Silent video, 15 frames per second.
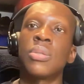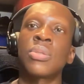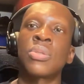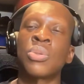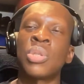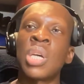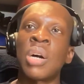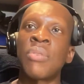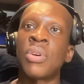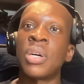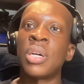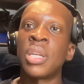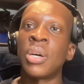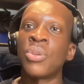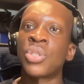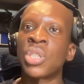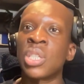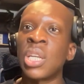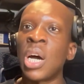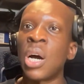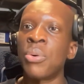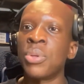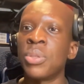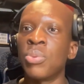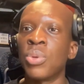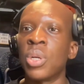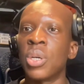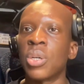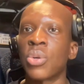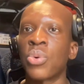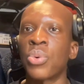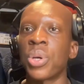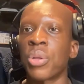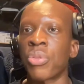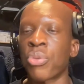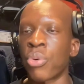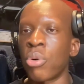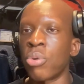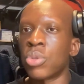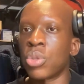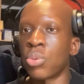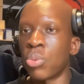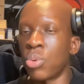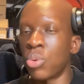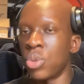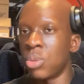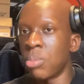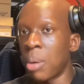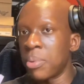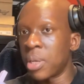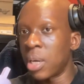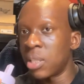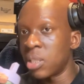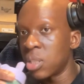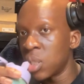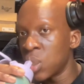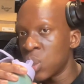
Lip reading: gather. And El Shenawi with a quick throw towards Mohamed Hani.